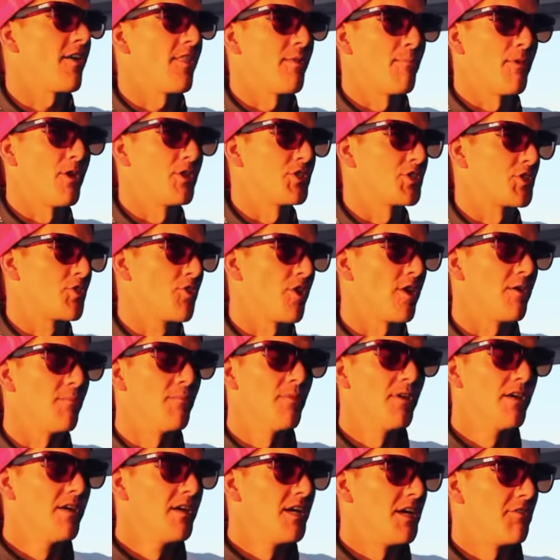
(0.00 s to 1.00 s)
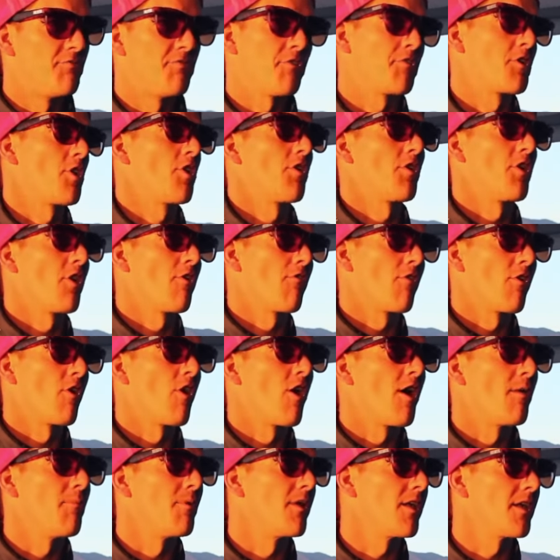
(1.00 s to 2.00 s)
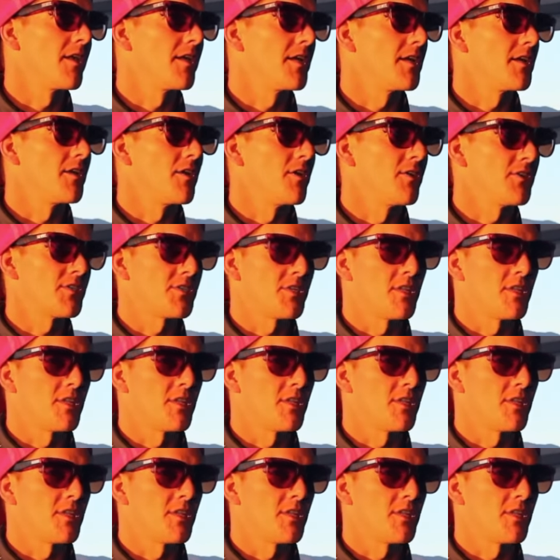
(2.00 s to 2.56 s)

and the most grip if you've got no reliability, you know.